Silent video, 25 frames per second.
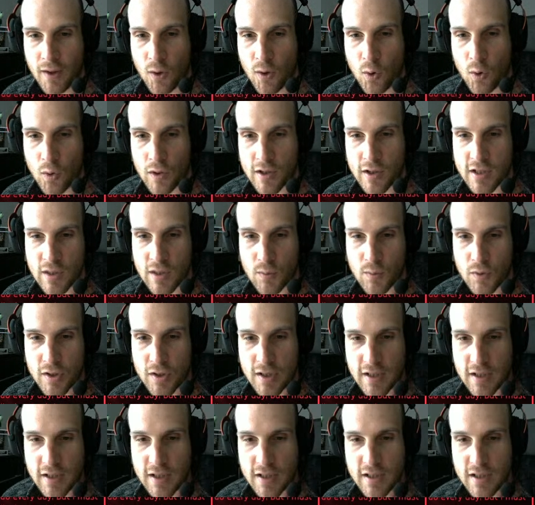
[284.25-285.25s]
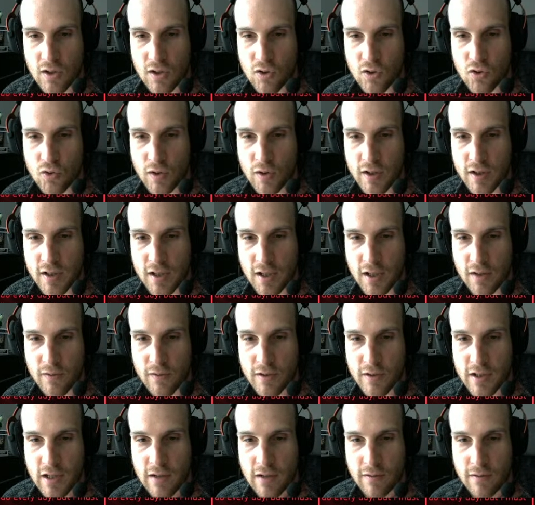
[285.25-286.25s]
All it said was this: don't trust other
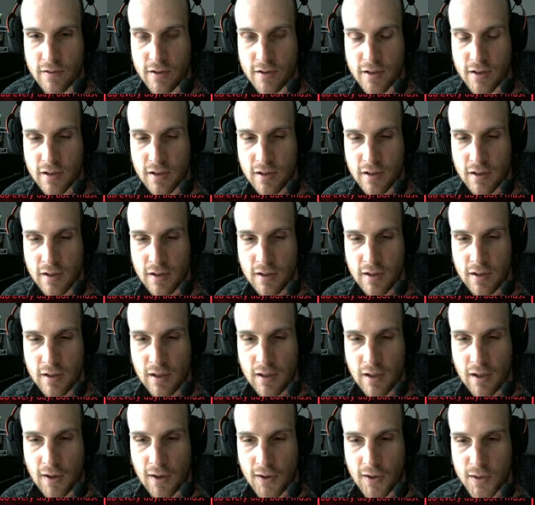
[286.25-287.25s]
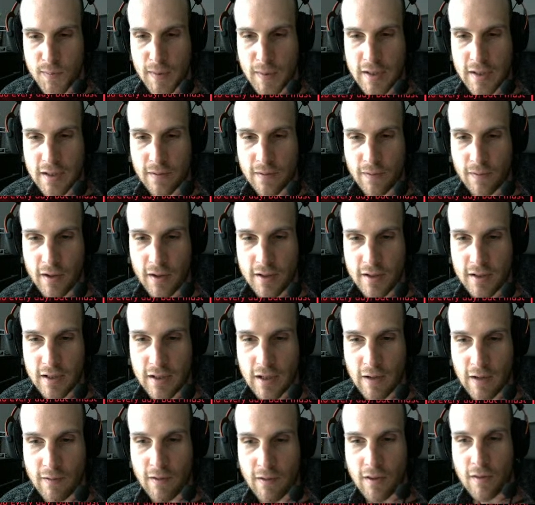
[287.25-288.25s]
receivers. I was meant to find it.
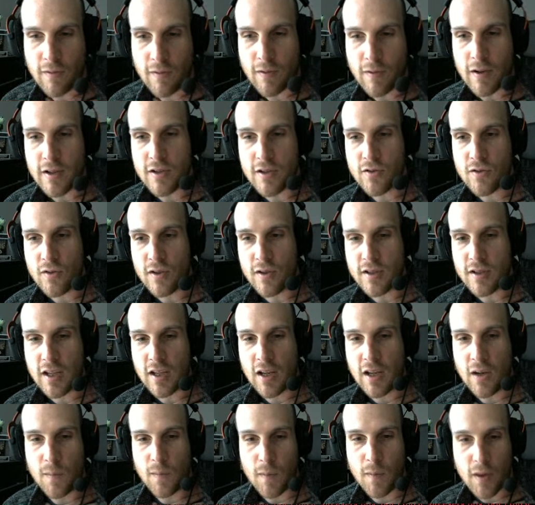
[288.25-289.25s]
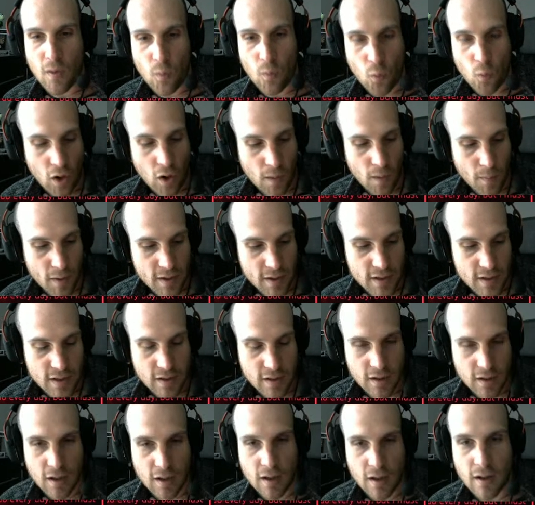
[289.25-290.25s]
If the threat is trying to kill me, then why am I still
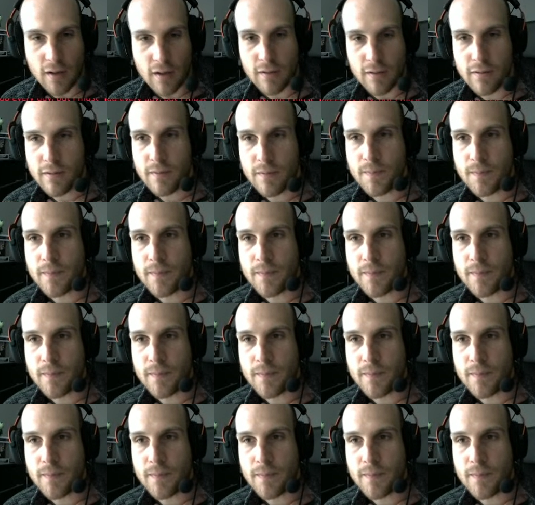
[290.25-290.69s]
alive?